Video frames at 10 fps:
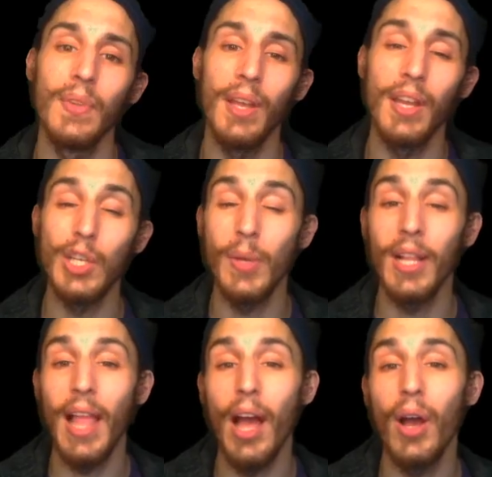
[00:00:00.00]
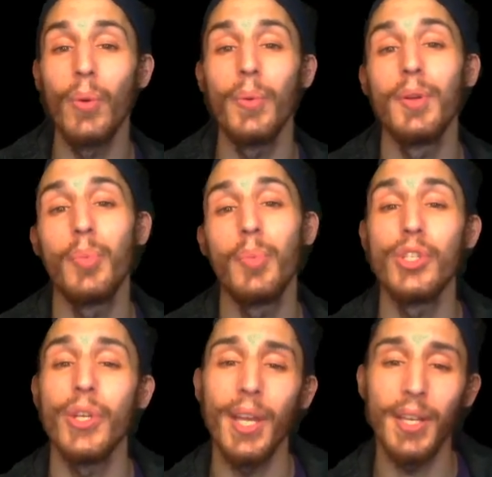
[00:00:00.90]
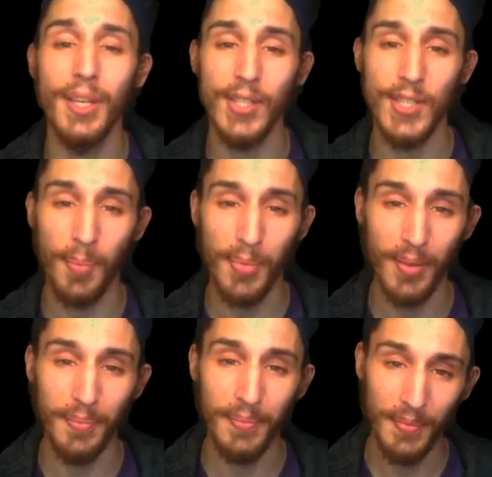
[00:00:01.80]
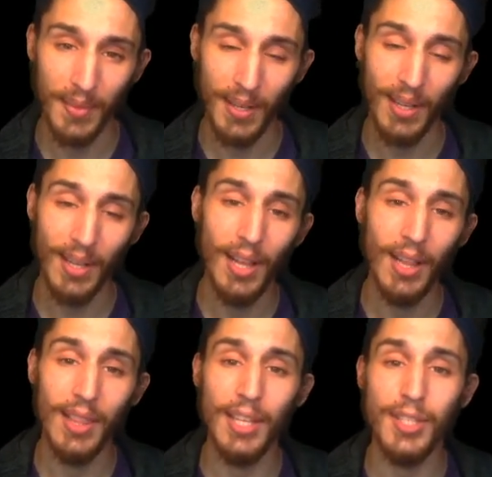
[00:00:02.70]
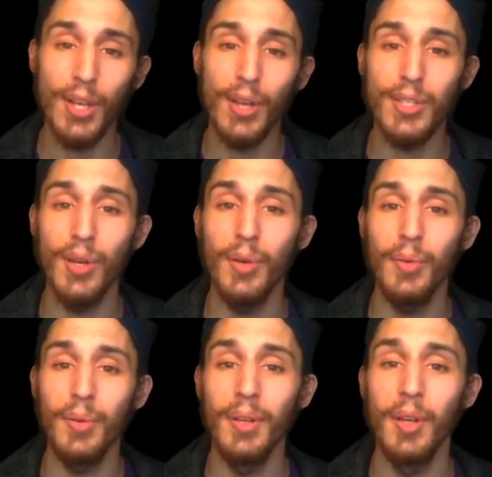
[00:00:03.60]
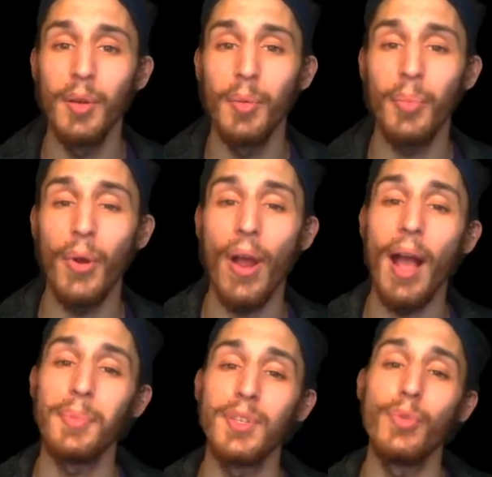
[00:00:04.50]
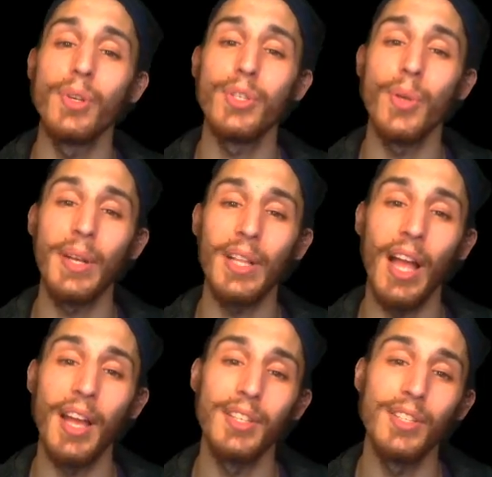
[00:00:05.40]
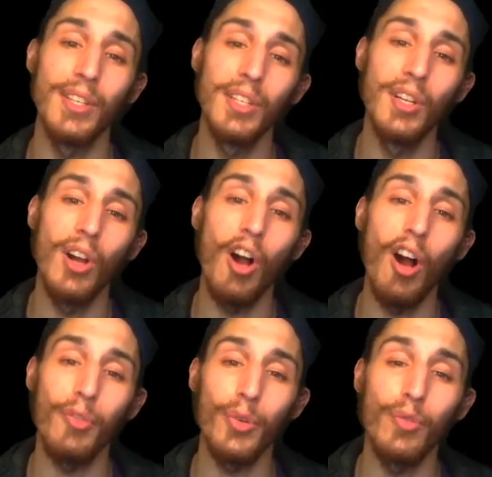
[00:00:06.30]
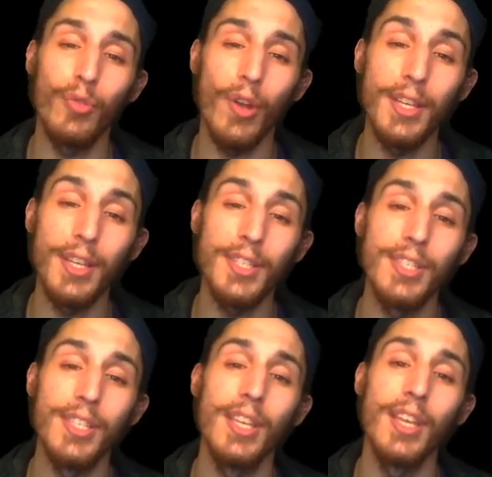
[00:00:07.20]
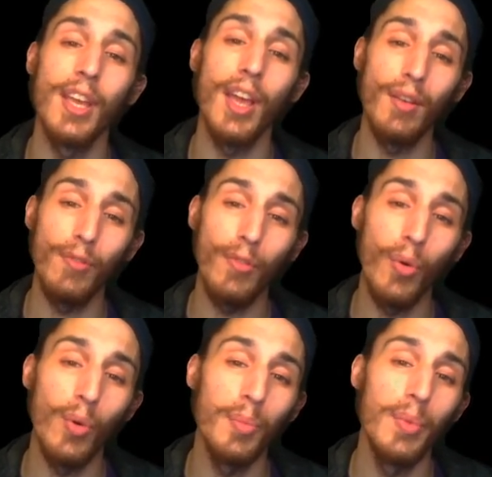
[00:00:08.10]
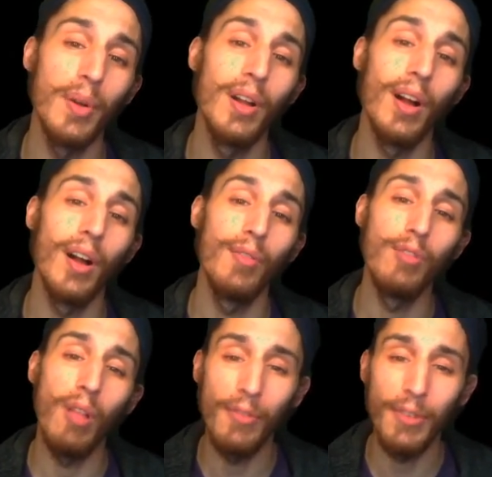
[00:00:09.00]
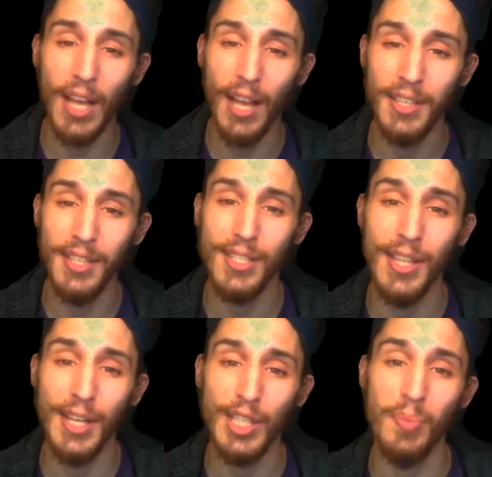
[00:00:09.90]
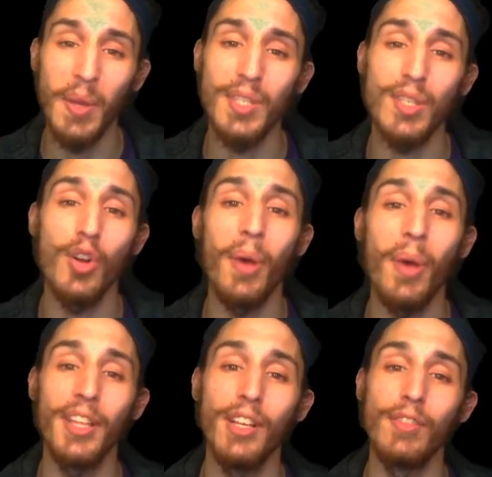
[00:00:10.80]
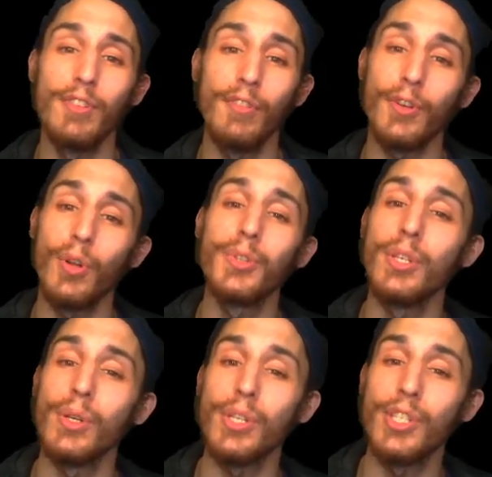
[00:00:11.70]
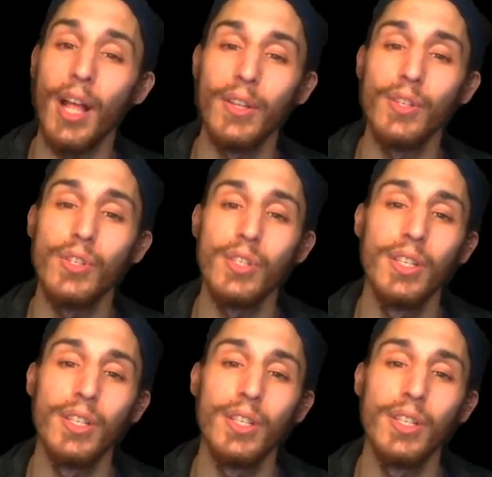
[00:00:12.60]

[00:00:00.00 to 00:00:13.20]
And as we allow and appreciate and accept them, let's also, perhaps if we are so inclined, offering phrase and form of loving kindness to that space in our body of difficulty or challenge.